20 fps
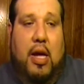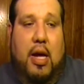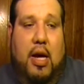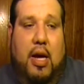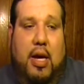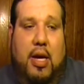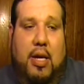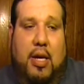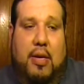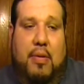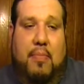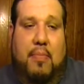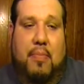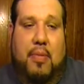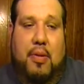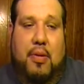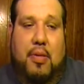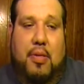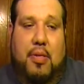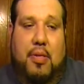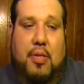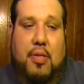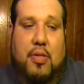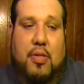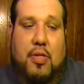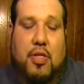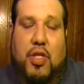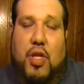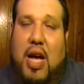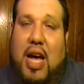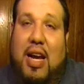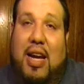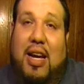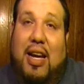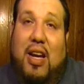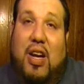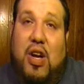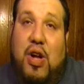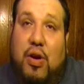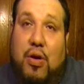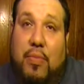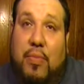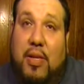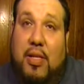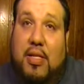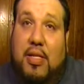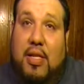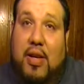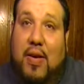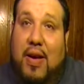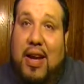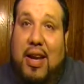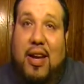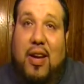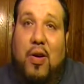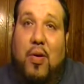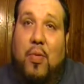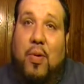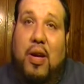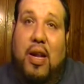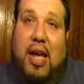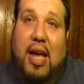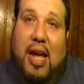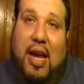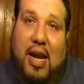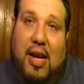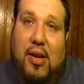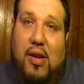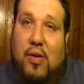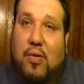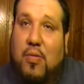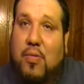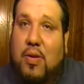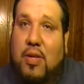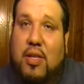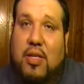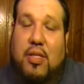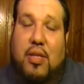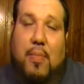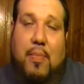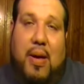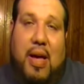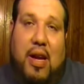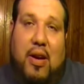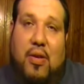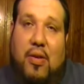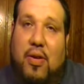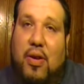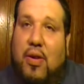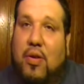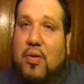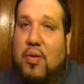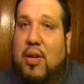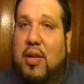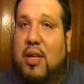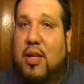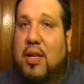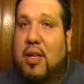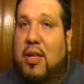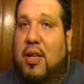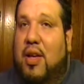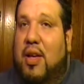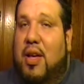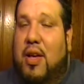So I didn't know music theory. I didn't know what an A note was, a minor note,